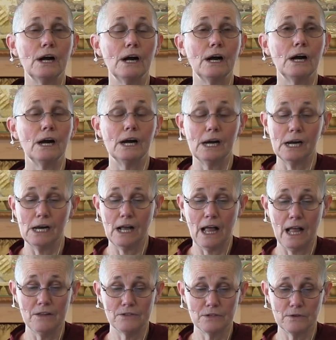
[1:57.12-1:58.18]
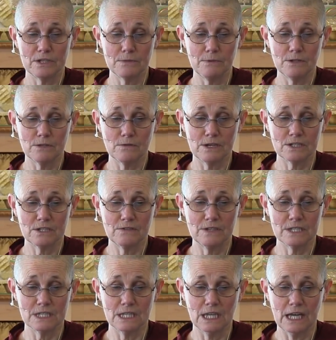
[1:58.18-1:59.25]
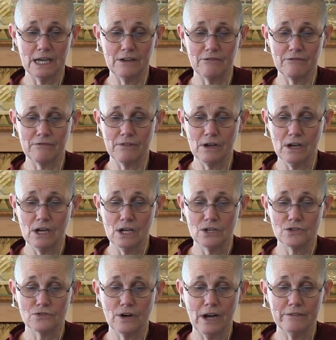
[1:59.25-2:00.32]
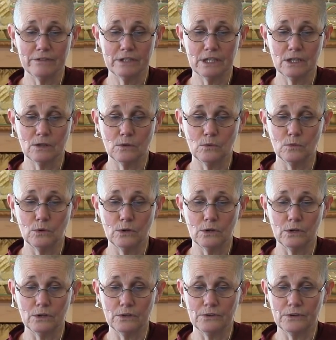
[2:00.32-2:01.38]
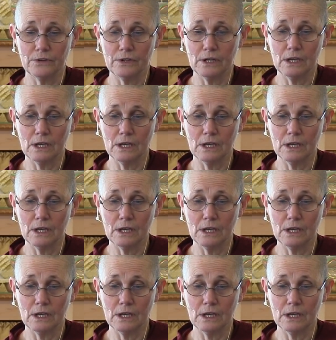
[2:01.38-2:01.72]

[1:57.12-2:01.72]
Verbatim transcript: uh, and so he spent the rest of his life traveling the world,